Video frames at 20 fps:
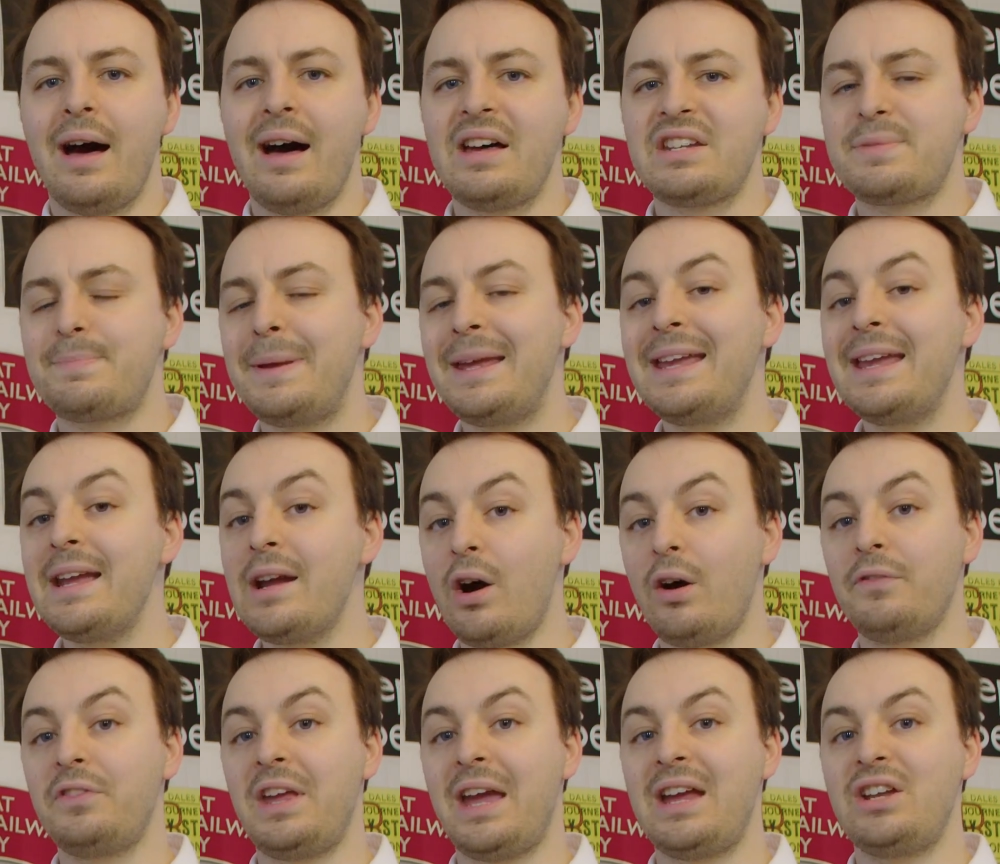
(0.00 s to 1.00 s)
Speaking
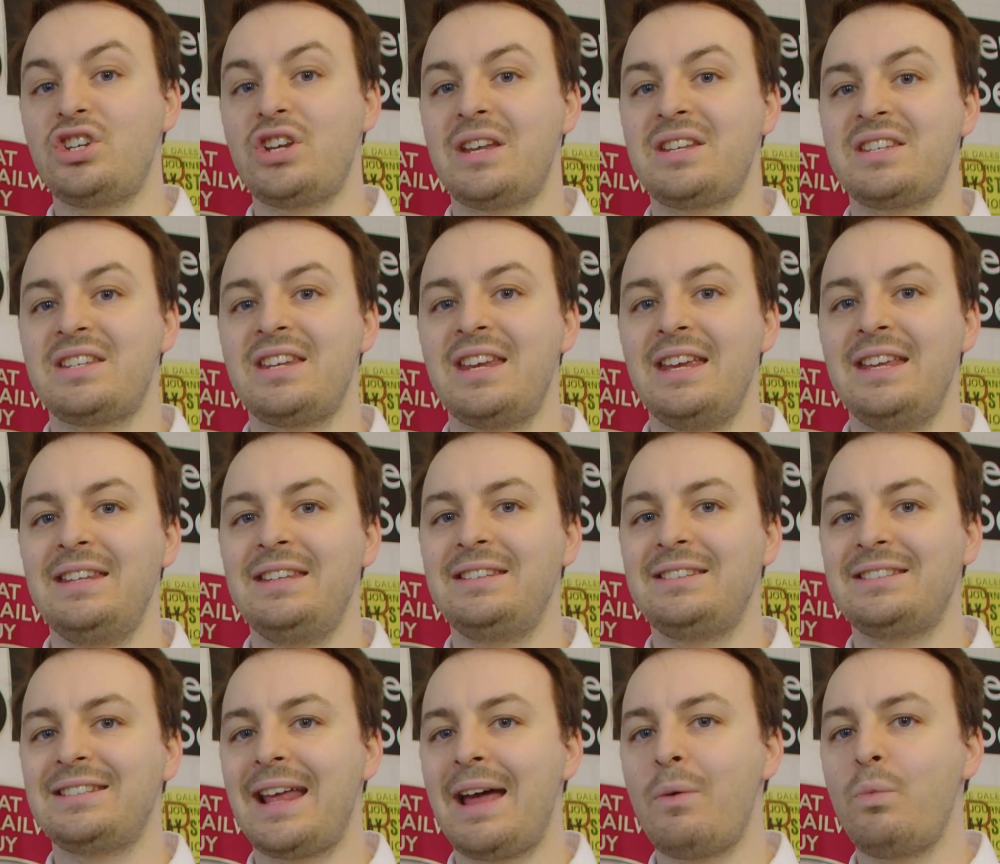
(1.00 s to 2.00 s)
of the
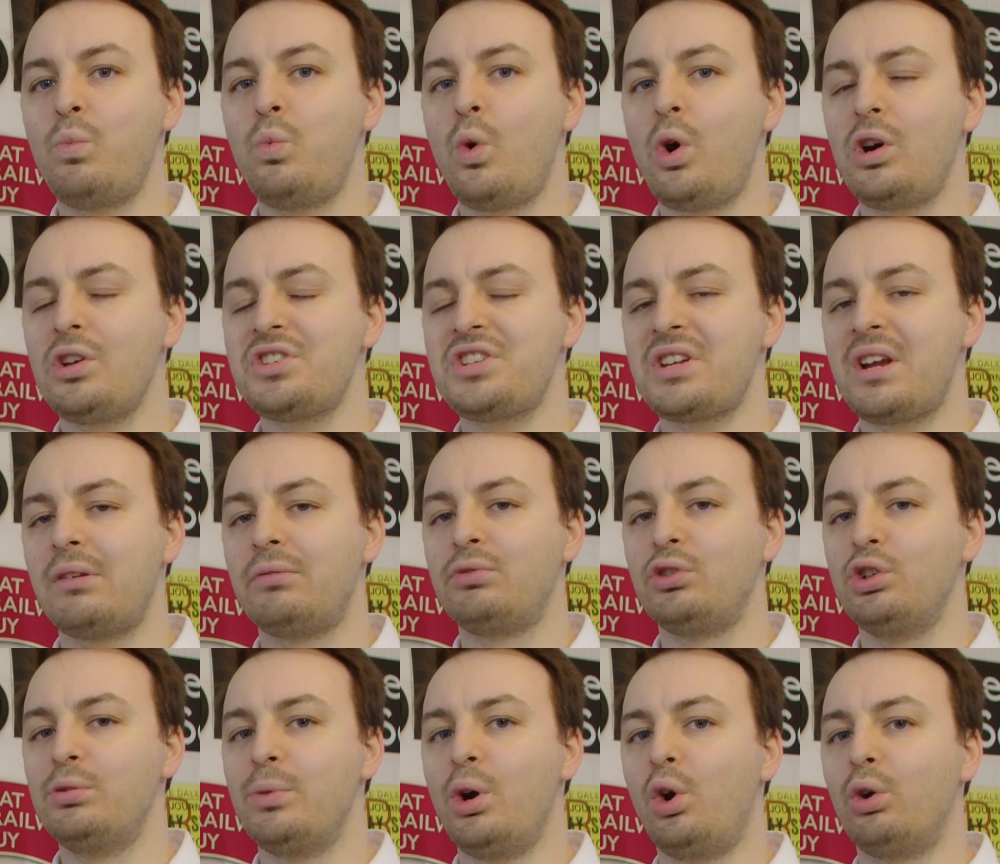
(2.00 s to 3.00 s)
HSTs, there was a
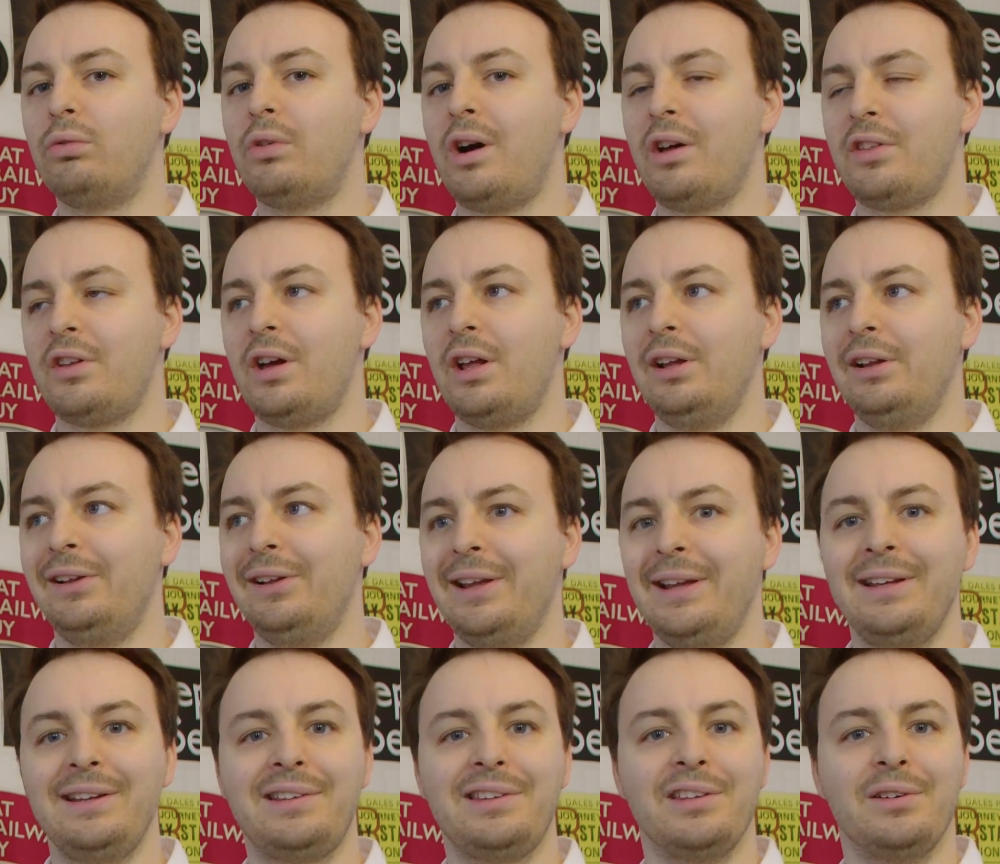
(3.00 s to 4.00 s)
rumour, or rather a
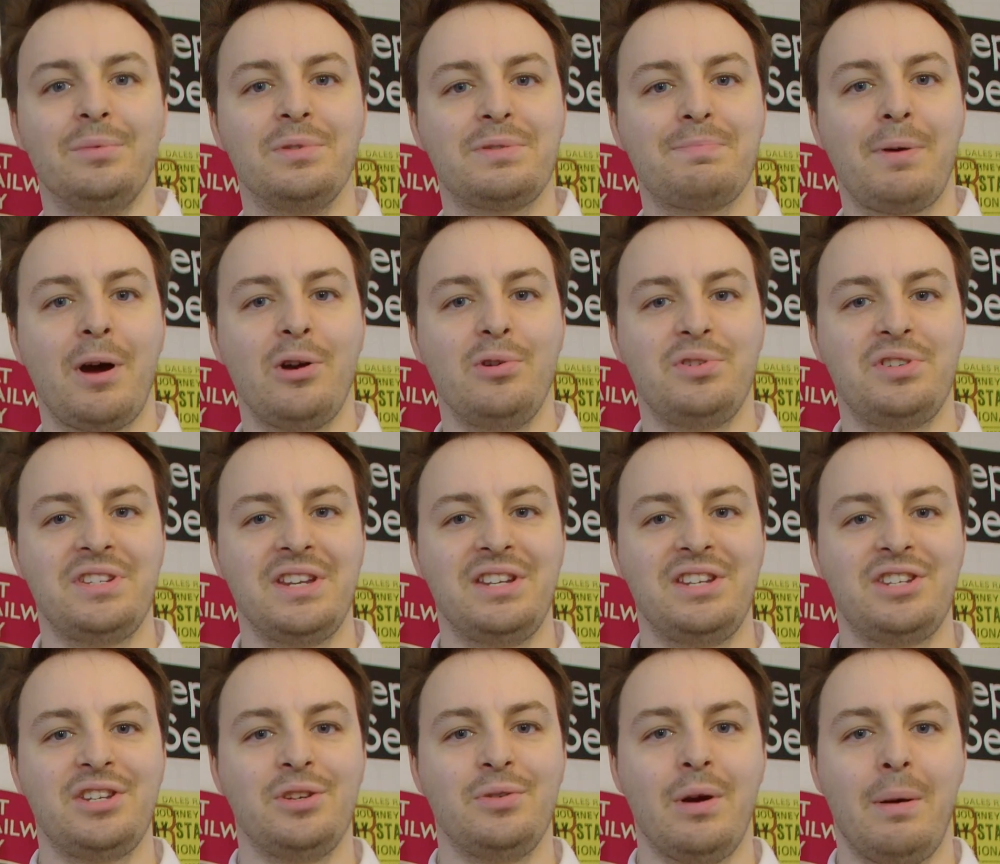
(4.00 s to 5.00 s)
link that was
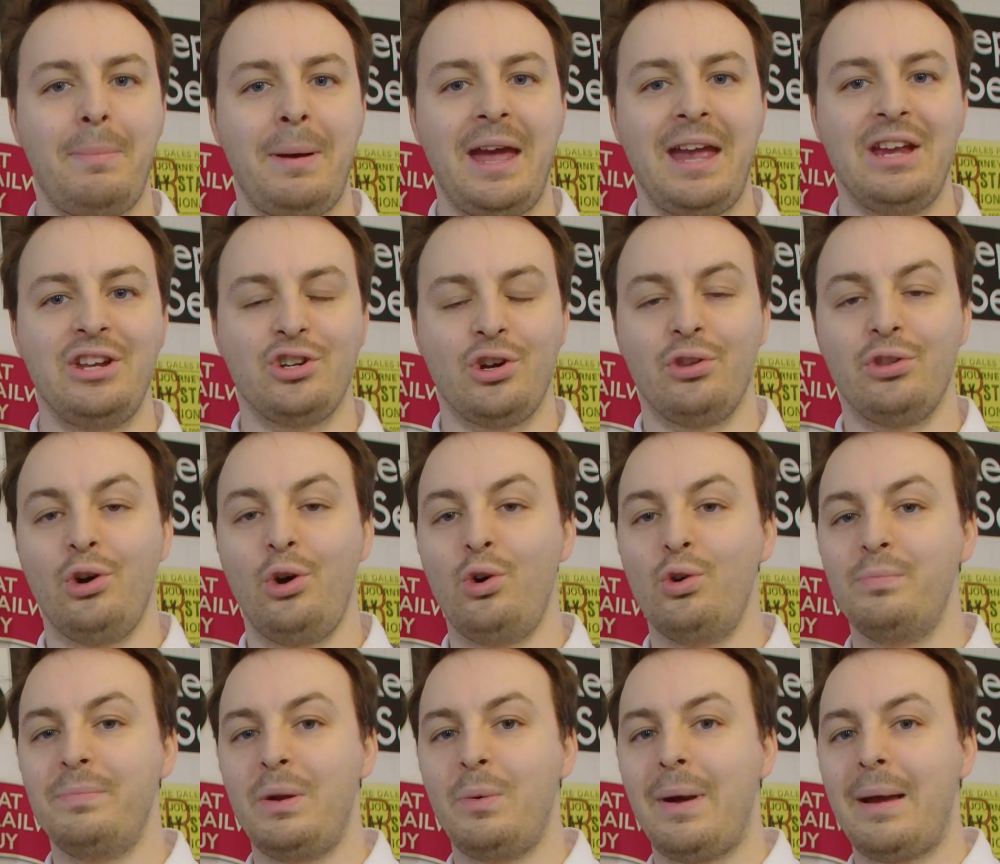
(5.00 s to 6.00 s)
posted to a page on the
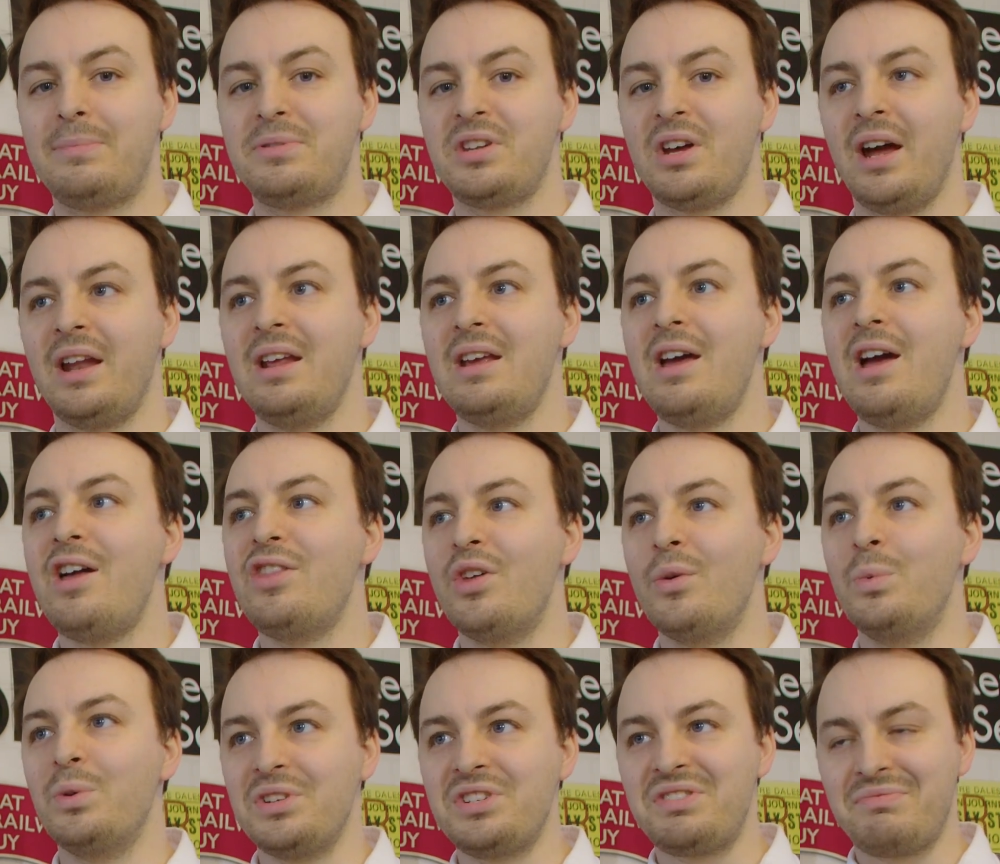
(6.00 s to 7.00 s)
Hornby website that
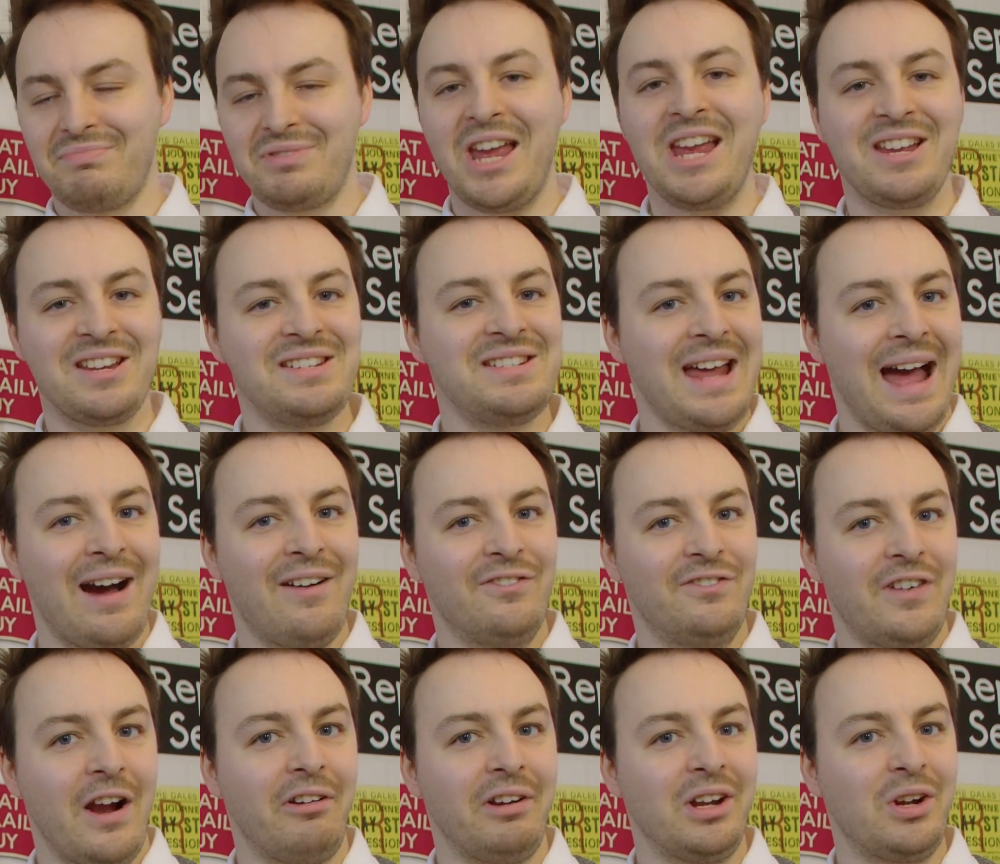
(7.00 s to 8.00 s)
was taken down
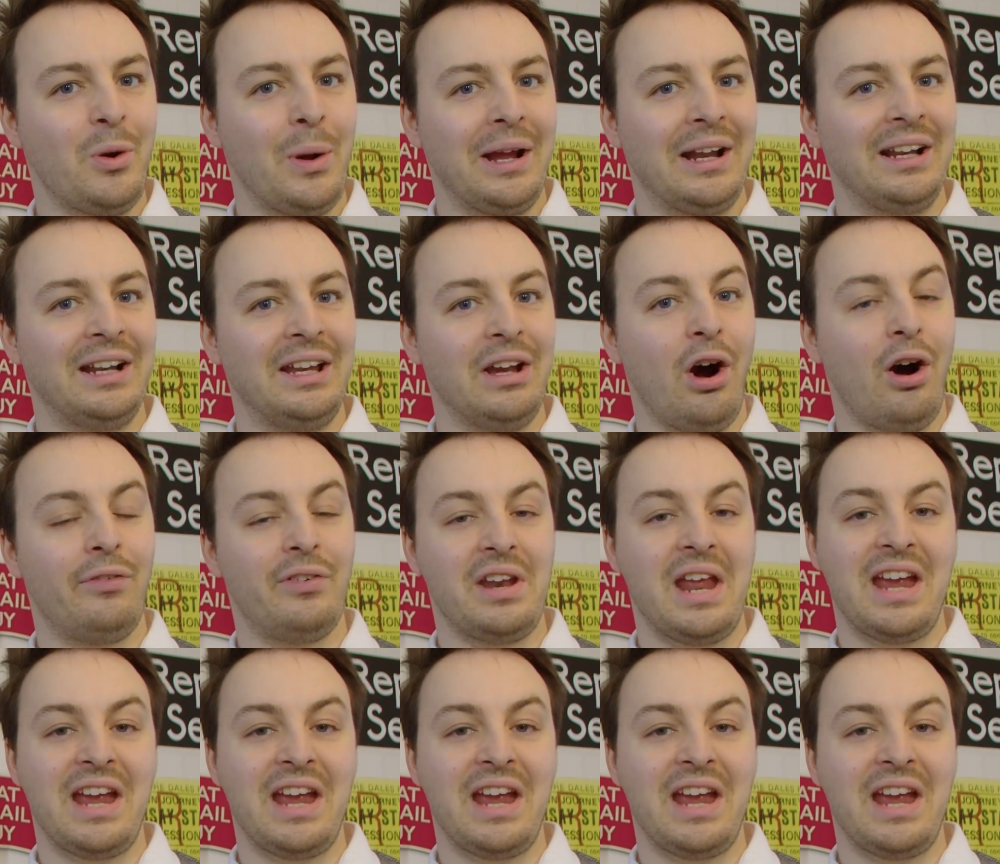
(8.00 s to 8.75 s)
very quickly of an